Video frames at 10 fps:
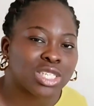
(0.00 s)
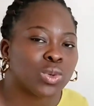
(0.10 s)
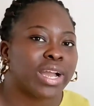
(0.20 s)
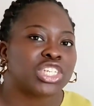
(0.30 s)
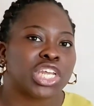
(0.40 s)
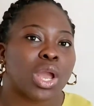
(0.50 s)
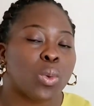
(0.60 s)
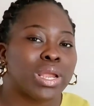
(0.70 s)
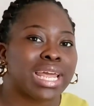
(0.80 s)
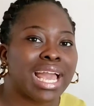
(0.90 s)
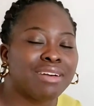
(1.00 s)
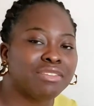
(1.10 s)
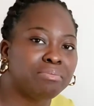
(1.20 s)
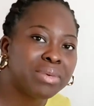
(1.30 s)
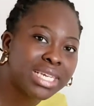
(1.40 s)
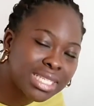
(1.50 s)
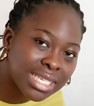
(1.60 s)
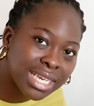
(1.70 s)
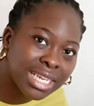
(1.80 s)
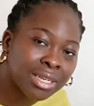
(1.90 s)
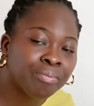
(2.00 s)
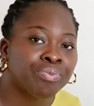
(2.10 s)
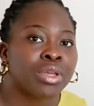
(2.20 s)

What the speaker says: So I check when I have a meeting,